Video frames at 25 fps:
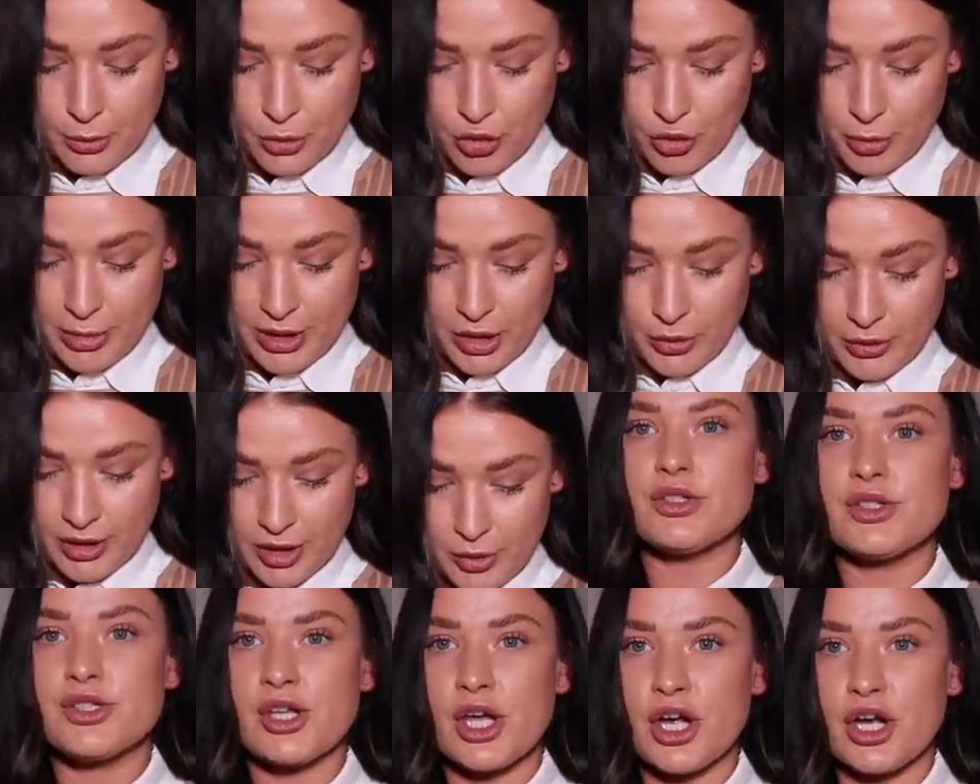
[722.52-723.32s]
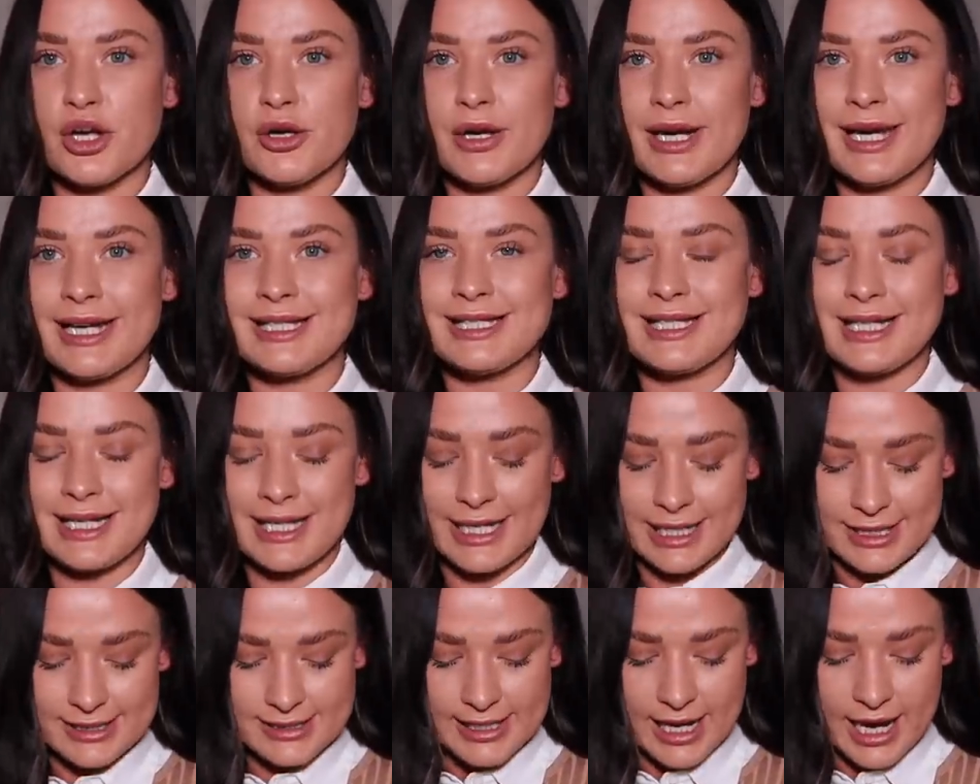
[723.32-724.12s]
more about it. So it
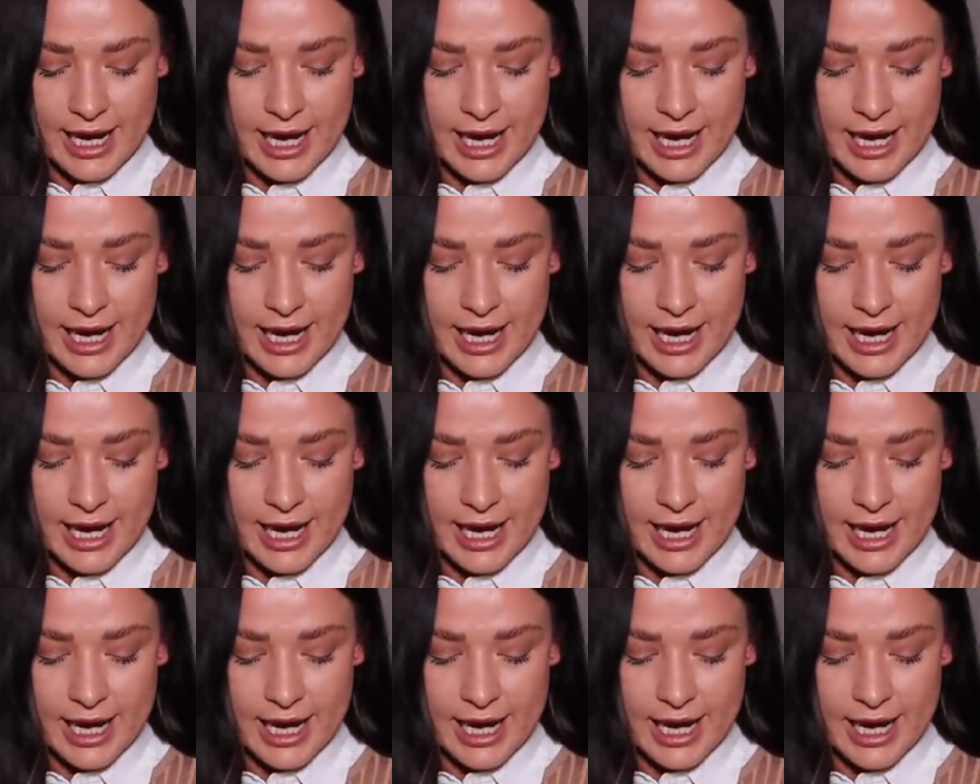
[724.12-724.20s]
is